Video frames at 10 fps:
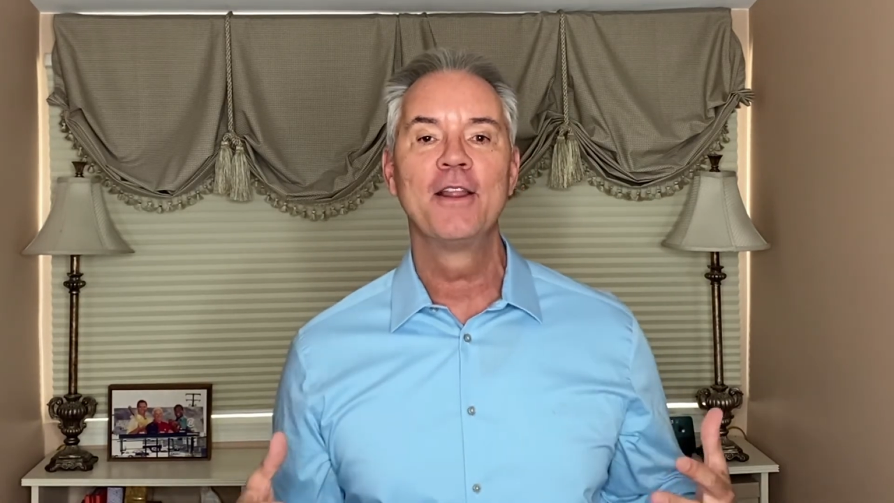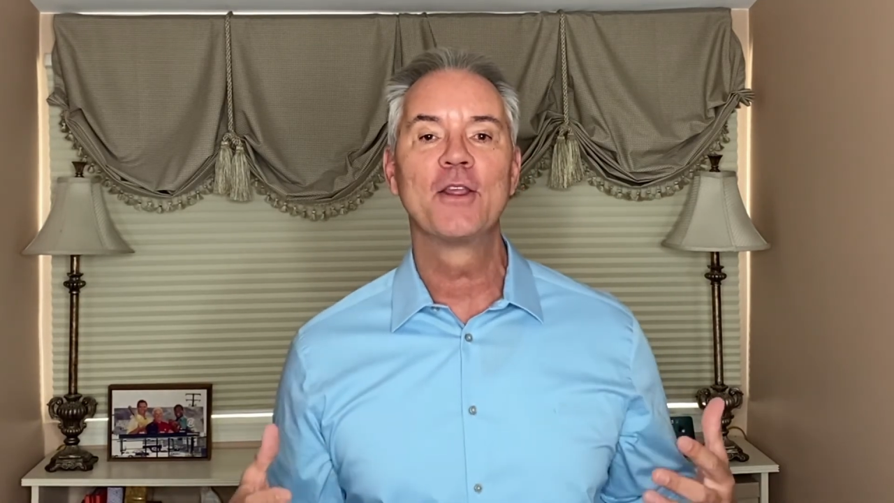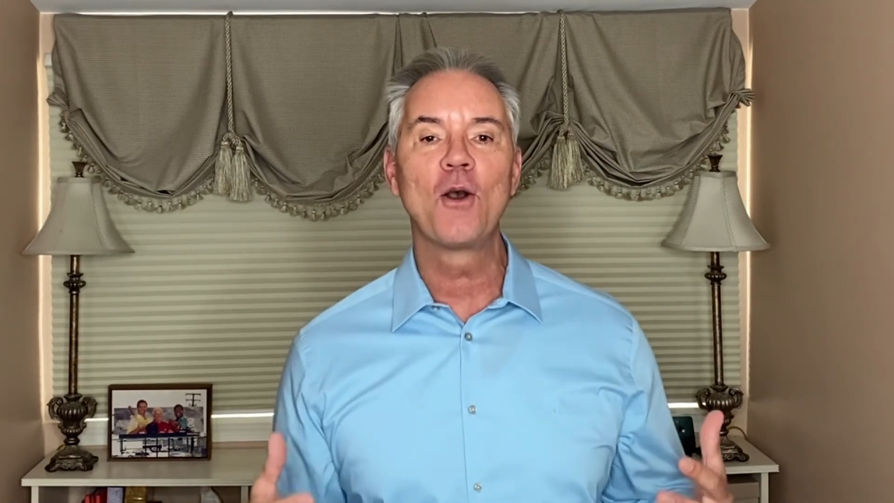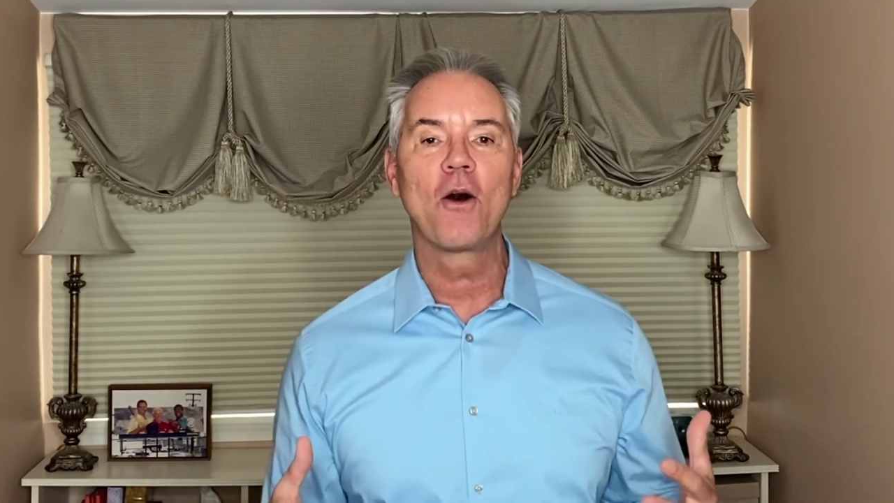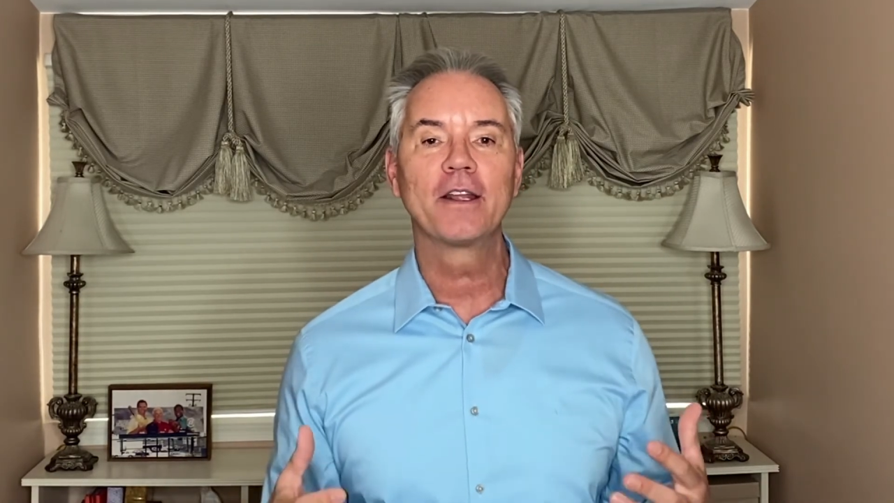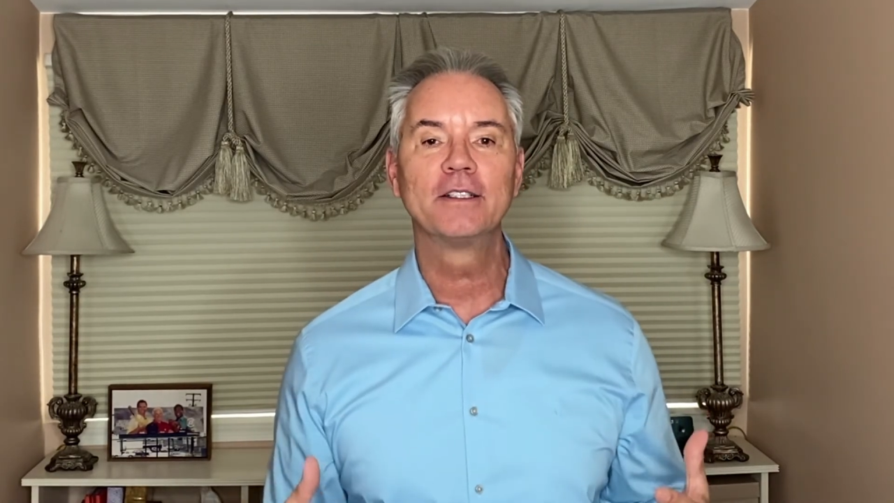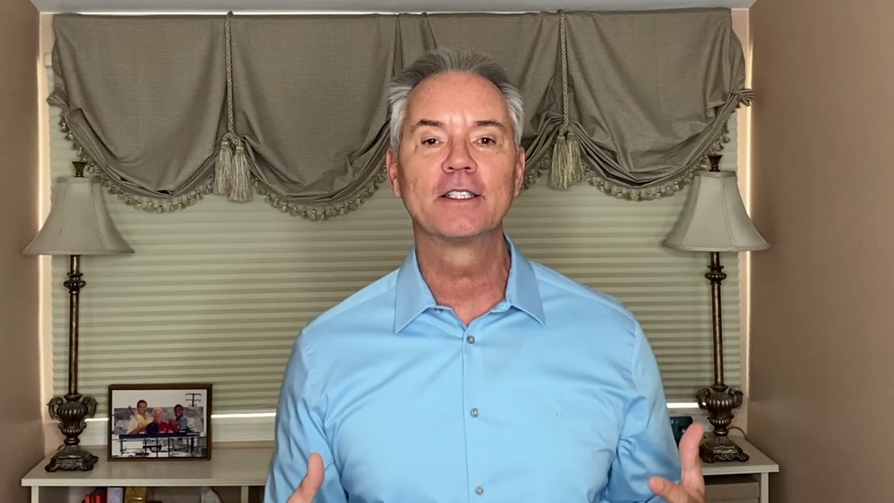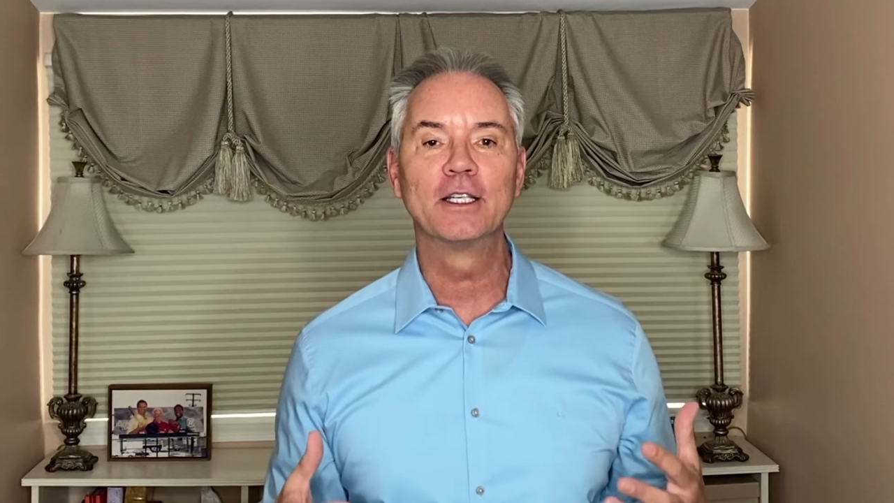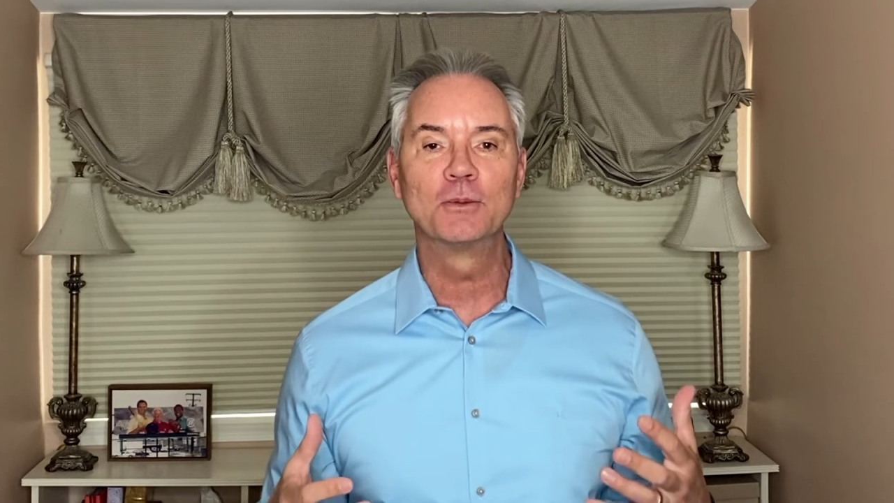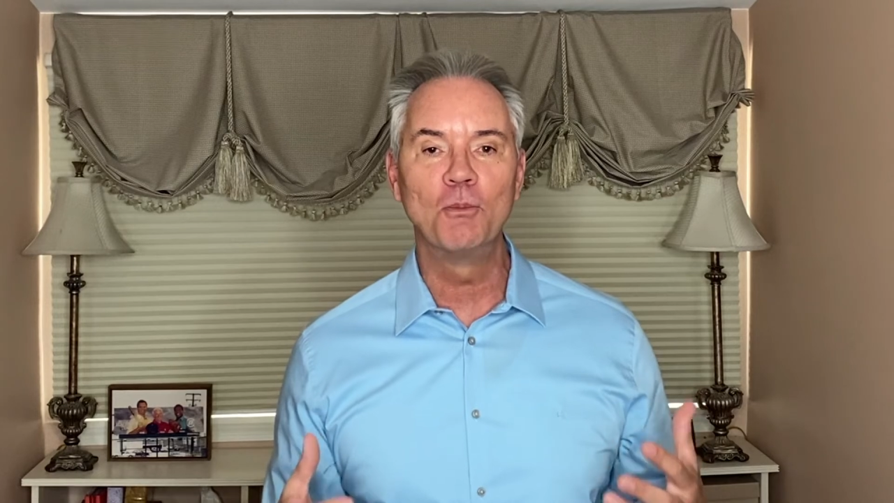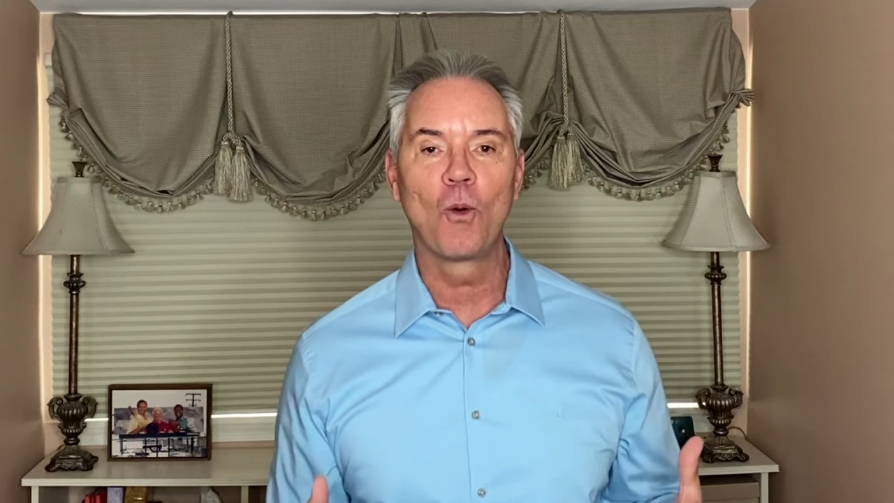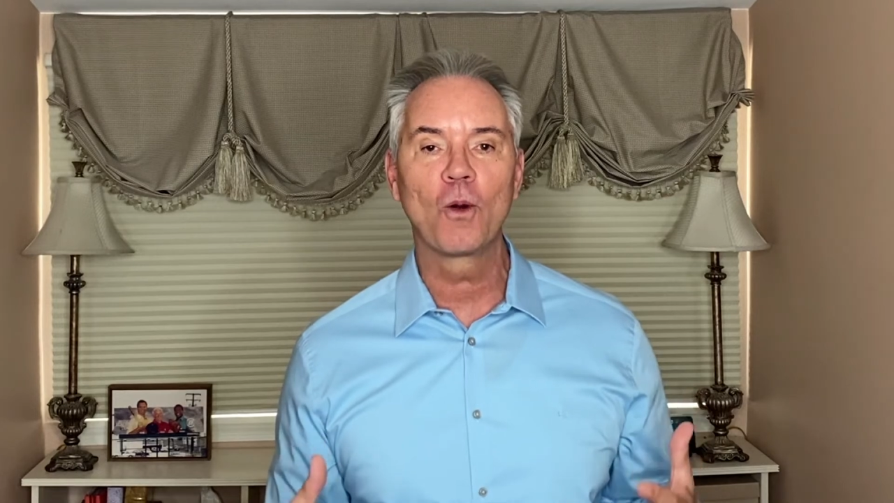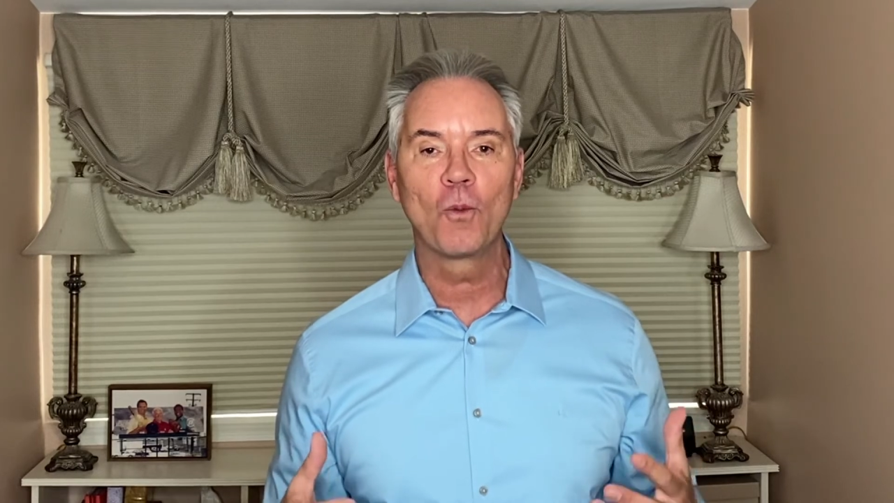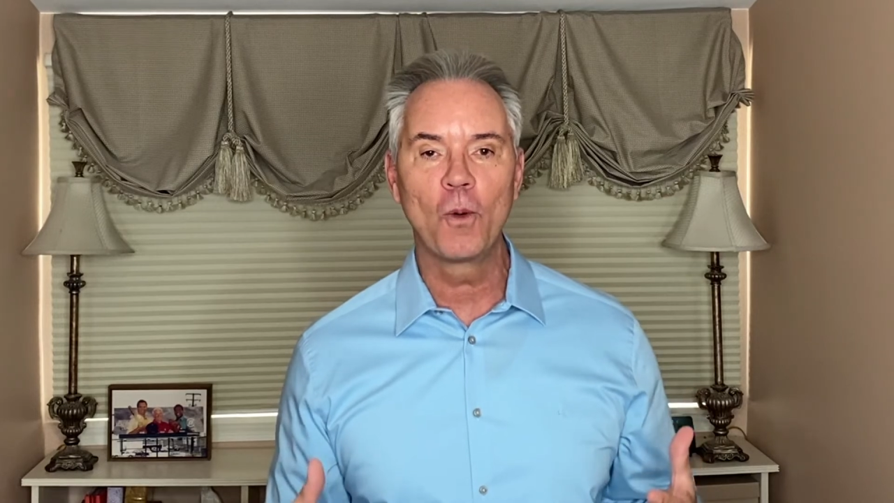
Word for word: the audience is more